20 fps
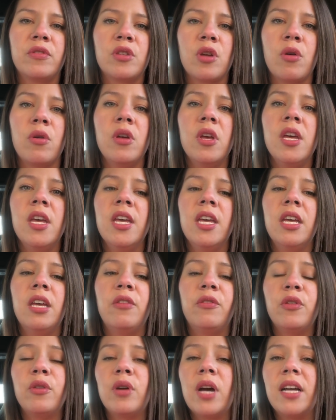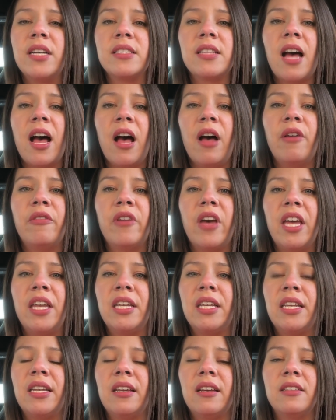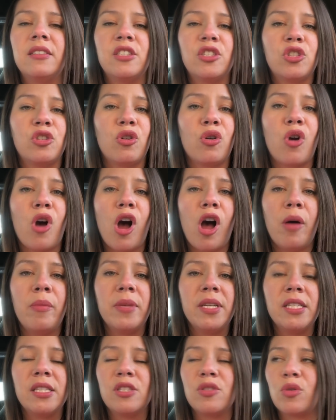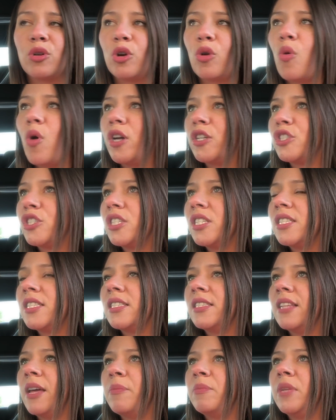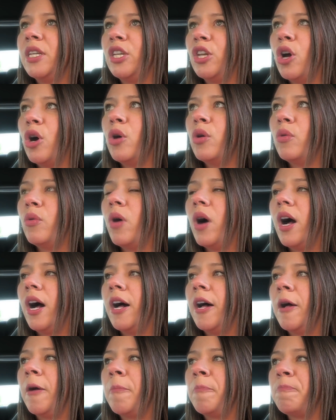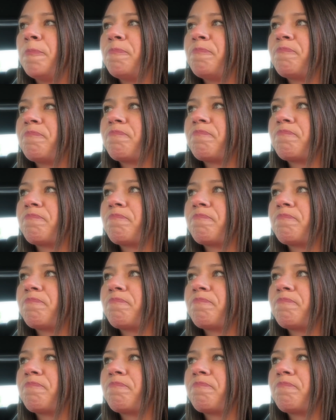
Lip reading: So if you guys have any additional comments or questions, let me know.